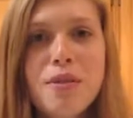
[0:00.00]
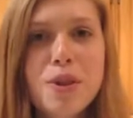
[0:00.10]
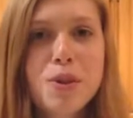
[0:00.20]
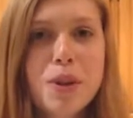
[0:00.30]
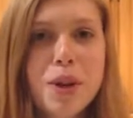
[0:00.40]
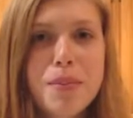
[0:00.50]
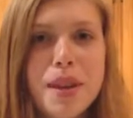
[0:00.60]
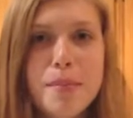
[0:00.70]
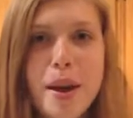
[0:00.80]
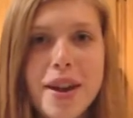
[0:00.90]
for joining me
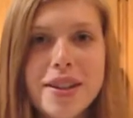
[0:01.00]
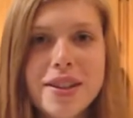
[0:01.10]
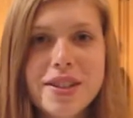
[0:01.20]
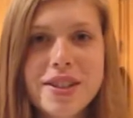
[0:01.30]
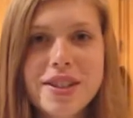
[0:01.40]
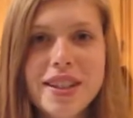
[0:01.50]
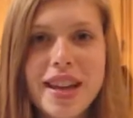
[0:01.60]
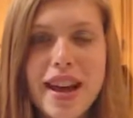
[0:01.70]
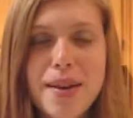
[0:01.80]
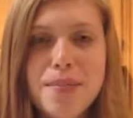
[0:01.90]
in my kitchen
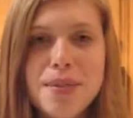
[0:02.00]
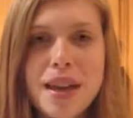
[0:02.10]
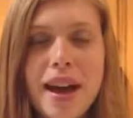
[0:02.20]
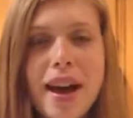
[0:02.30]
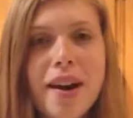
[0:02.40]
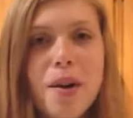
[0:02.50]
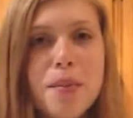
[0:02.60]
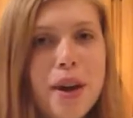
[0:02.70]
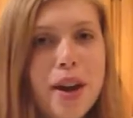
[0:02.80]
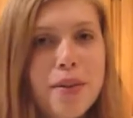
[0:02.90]
today. I
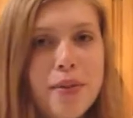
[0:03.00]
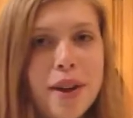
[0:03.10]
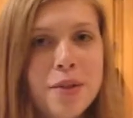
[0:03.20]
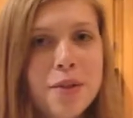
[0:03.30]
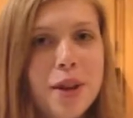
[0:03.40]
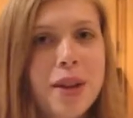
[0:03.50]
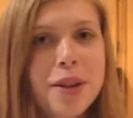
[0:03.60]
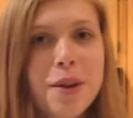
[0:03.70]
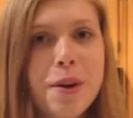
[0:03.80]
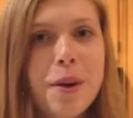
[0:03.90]
hope you had fun creating
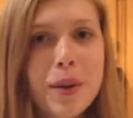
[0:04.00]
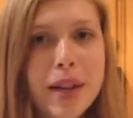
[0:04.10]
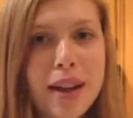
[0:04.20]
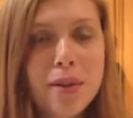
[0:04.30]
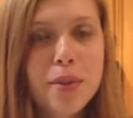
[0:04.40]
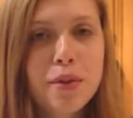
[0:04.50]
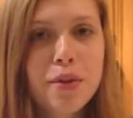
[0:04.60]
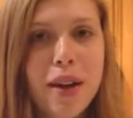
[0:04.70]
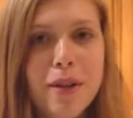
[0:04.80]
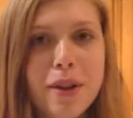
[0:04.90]
your own edible
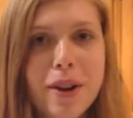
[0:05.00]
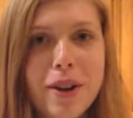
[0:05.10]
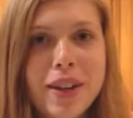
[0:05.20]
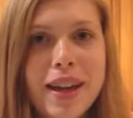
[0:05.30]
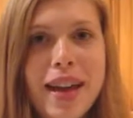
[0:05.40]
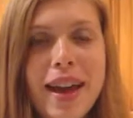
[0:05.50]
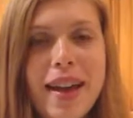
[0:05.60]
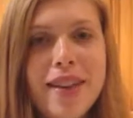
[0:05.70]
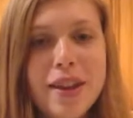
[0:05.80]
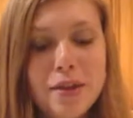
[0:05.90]
flower garden
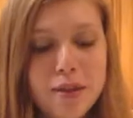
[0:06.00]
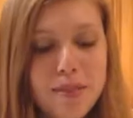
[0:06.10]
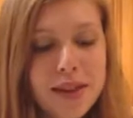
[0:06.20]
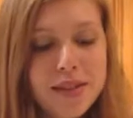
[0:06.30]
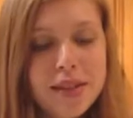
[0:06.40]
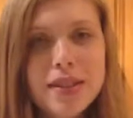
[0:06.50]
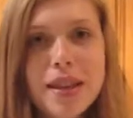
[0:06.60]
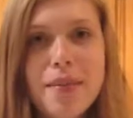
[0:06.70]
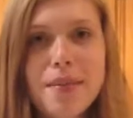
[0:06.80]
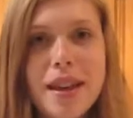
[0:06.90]
and that you can make these
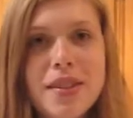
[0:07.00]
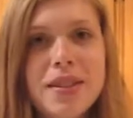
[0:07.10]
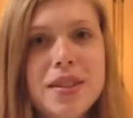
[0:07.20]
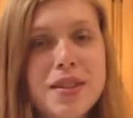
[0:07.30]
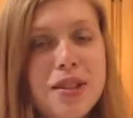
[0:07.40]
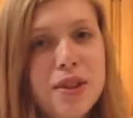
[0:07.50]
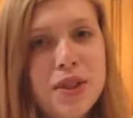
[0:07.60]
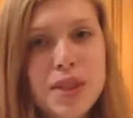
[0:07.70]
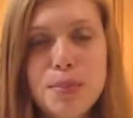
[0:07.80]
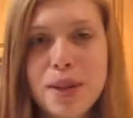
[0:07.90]
cupcakes to start
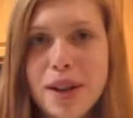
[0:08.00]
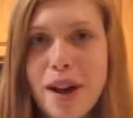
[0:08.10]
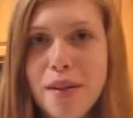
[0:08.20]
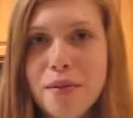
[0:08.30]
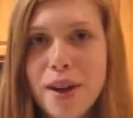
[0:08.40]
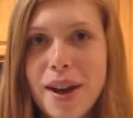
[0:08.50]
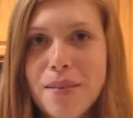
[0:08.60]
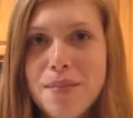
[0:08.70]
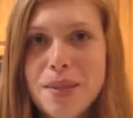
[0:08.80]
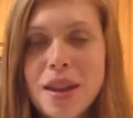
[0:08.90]
the spring off right.
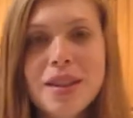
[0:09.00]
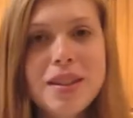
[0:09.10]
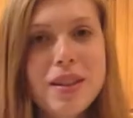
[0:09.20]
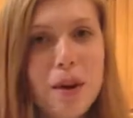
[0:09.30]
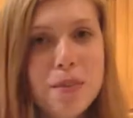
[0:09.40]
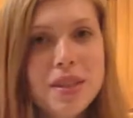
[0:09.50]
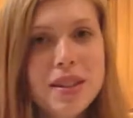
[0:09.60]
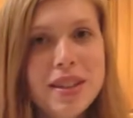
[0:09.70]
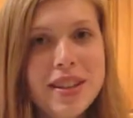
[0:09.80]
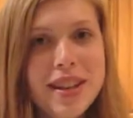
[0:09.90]
Hope to
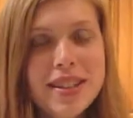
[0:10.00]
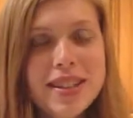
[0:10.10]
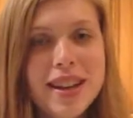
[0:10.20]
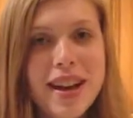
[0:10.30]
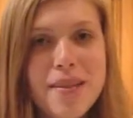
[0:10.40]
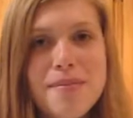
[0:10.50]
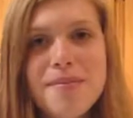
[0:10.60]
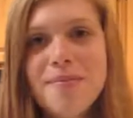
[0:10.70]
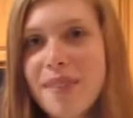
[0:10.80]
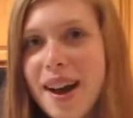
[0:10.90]
see you next time.
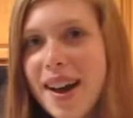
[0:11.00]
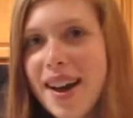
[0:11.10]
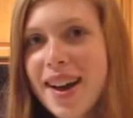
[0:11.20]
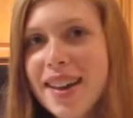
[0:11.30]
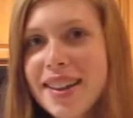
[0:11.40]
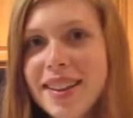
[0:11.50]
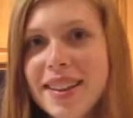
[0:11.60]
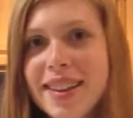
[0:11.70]
Bye!